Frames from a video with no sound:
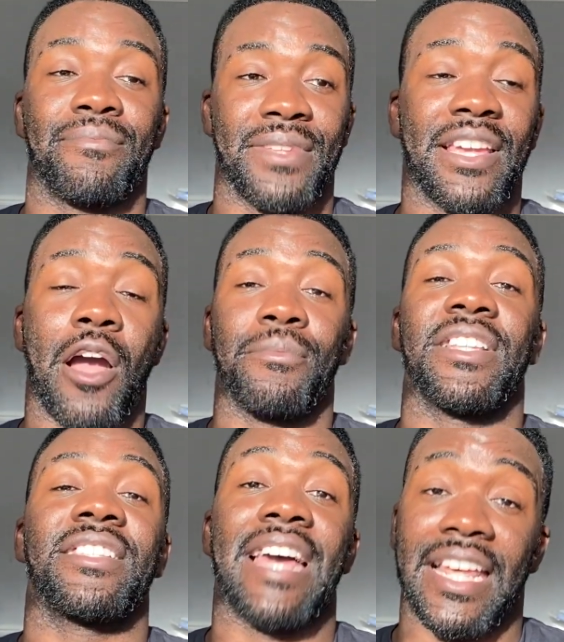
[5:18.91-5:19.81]
become
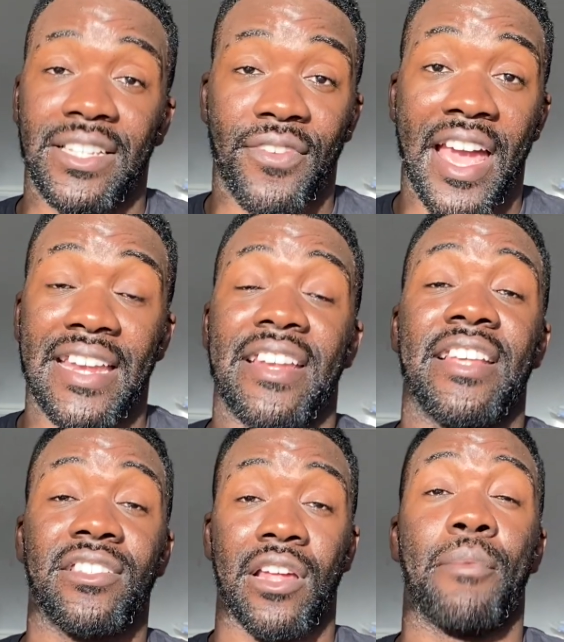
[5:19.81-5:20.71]
dissatisfied and they
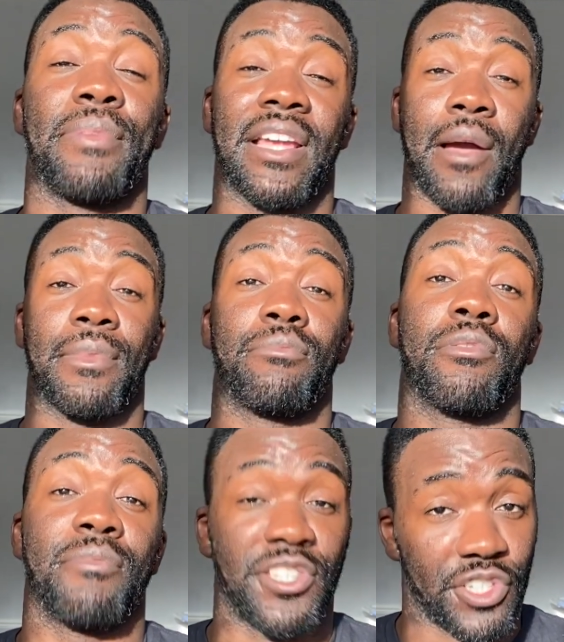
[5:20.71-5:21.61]
start becoming
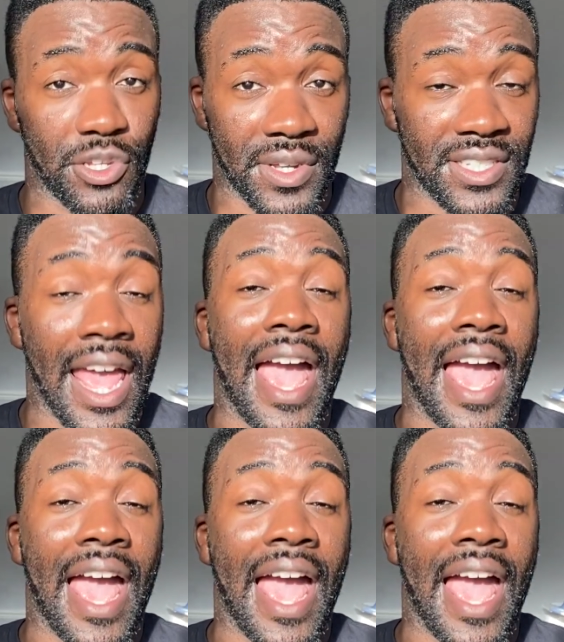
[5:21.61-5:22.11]
promiscuous